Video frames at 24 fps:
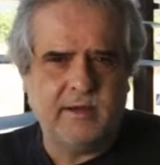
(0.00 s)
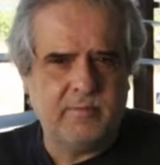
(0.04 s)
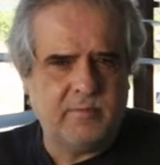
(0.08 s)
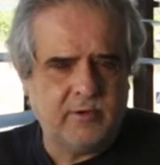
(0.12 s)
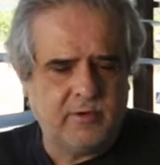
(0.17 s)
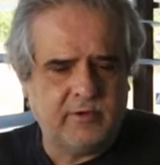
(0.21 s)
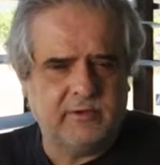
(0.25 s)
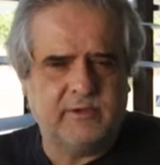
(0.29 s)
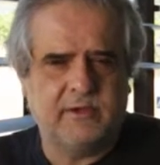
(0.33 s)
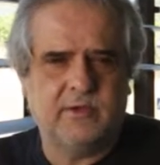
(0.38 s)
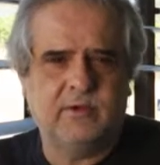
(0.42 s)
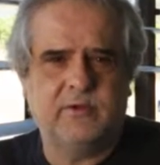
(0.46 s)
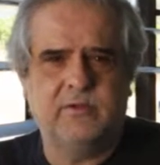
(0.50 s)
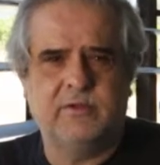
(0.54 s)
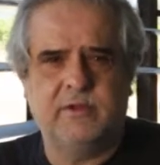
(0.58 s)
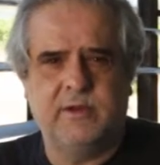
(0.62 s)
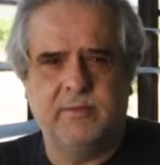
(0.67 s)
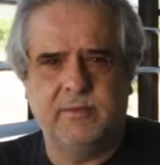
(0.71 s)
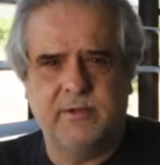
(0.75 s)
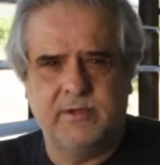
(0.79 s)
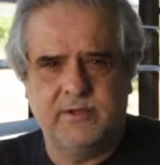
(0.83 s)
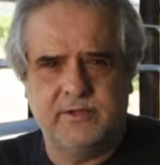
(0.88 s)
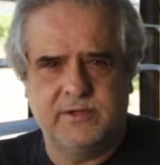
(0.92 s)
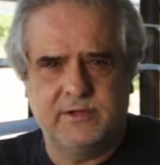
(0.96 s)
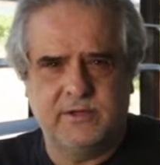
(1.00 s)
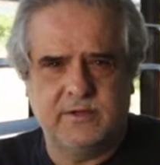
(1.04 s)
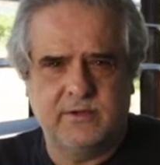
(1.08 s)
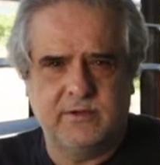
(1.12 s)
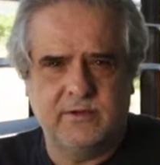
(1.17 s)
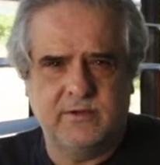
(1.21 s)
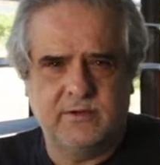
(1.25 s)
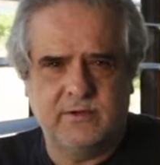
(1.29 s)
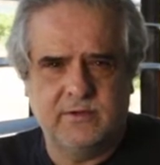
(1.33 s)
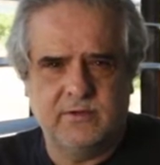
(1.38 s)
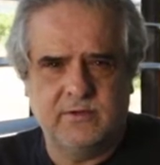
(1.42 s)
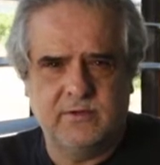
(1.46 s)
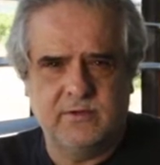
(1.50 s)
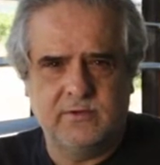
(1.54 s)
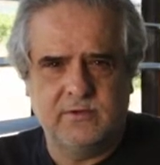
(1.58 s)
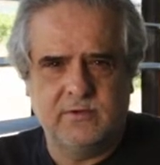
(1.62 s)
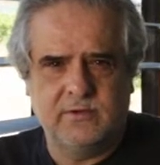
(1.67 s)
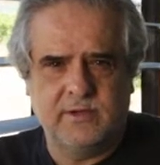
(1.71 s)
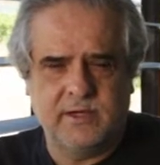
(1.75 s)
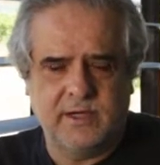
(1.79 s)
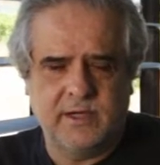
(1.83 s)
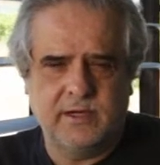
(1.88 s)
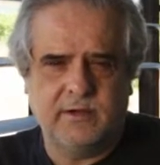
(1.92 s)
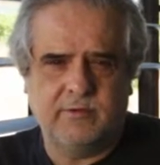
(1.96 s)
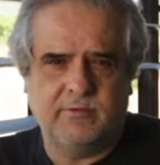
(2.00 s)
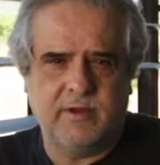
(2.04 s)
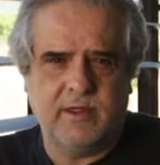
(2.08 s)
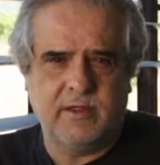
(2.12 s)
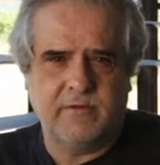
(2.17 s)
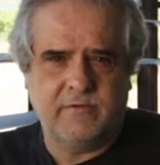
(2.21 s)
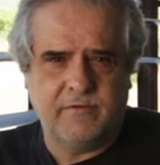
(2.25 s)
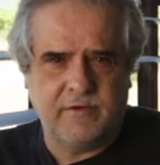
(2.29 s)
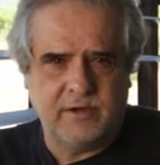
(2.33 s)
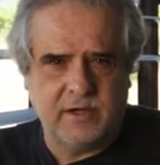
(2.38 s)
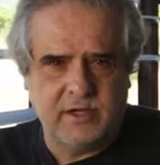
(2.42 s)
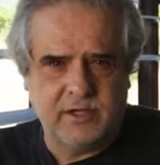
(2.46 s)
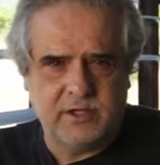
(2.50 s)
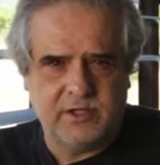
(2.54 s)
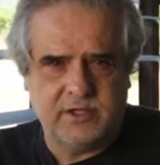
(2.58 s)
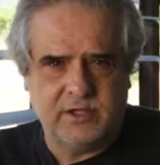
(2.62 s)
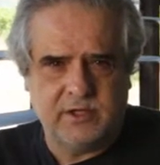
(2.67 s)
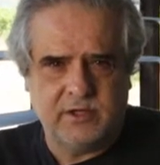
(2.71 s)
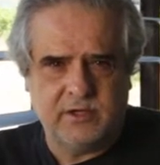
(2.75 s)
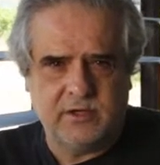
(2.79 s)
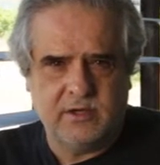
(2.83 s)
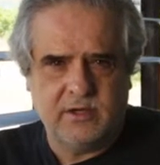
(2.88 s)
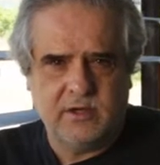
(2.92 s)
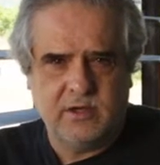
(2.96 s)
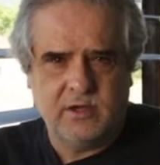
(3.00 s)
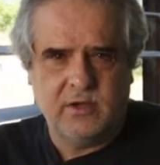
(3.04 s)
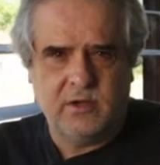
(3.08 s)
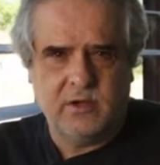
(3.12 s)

important contribution to the redefinition